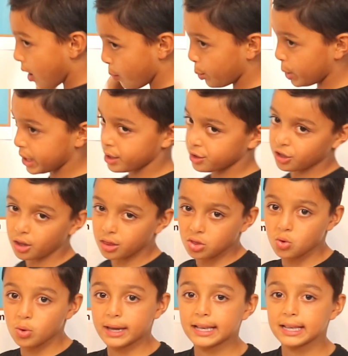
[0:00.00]
and we can
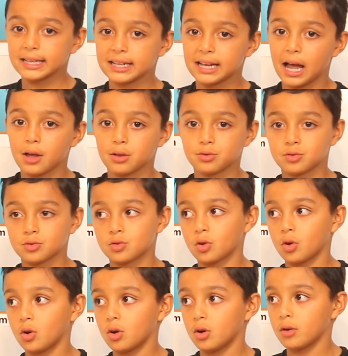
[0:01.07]
just quickly count
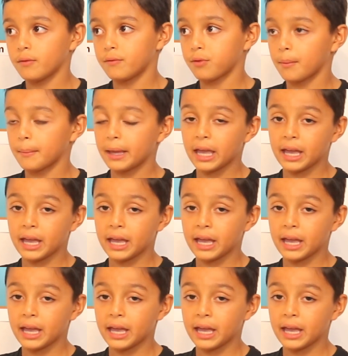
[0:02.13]
from